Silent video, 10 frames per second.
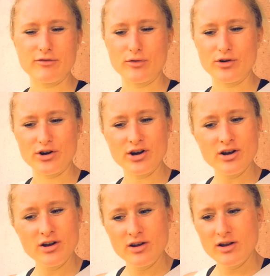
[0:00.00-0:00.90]
for
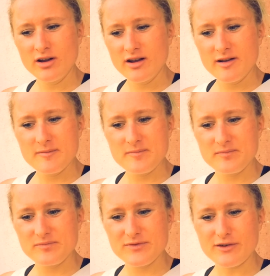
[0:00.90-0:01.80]

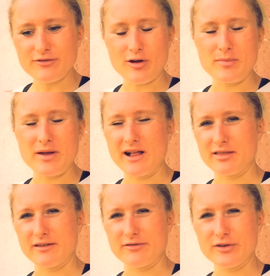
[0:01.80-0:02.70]
from
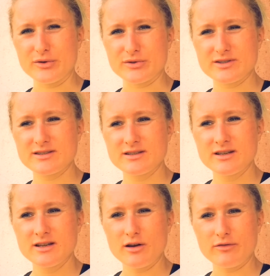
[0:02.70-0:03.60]
healthy foods.
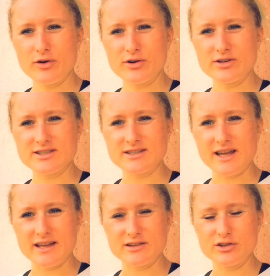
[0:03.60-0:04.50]
Of course,
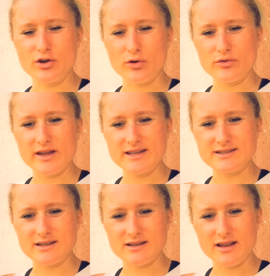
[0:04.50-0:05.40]
there
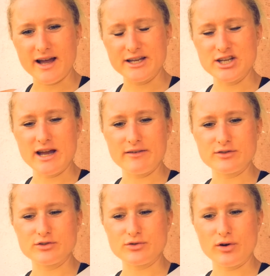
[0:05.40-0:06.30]
is a line you have
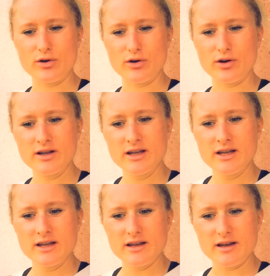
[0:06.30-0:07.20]
to draw
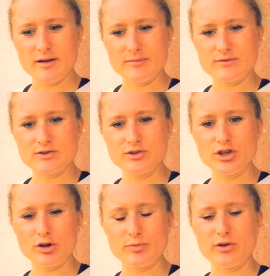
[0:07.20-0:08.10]
to
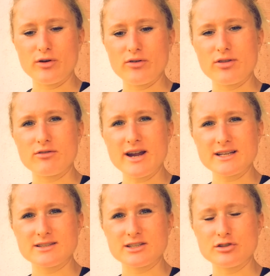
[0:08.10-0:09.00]
not be
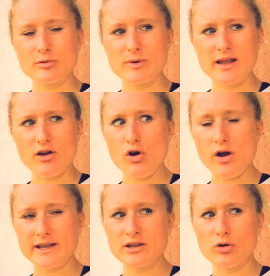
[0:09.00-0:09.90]
orthorexic, to not be like, oh,
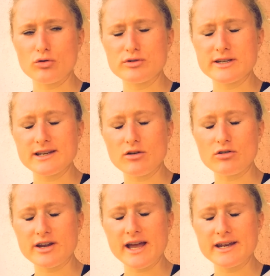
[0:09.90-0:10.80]
I can only eat
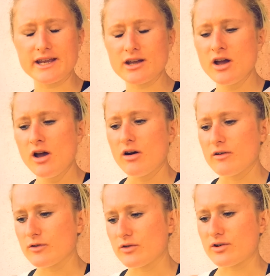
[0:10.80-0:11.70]
organic,
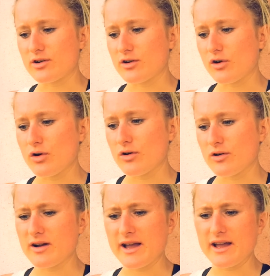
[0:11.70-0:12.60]
or
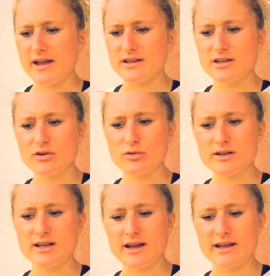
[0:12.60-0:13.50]
I can
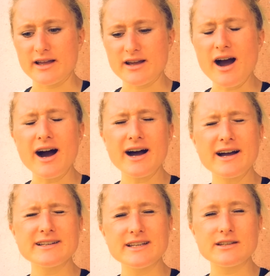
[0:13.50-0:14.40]
only I
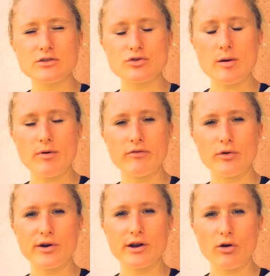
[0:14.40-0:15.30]
can't eat a drop of
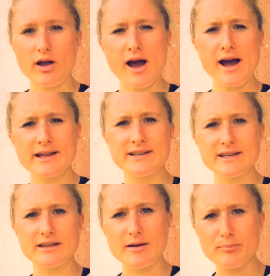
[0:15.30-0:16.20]
oil, or can't
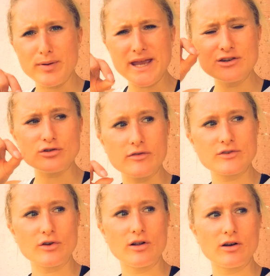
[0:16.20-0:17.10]
eat a pinch of
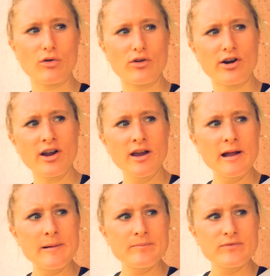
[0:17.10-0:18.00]
salt, or
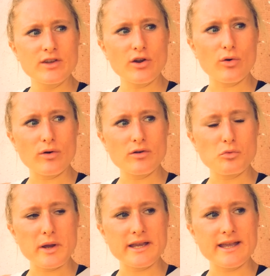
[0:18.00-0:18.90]

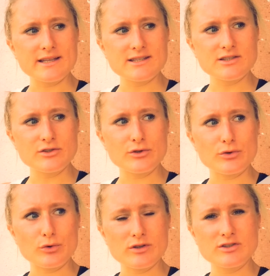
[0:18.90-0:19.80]
where it gets
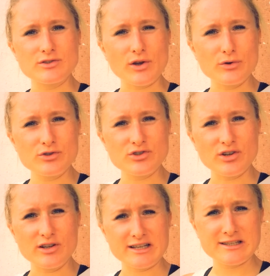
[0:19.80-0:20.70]
to
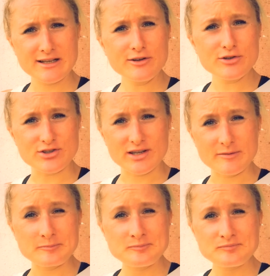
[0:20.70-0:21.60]
social exclusion.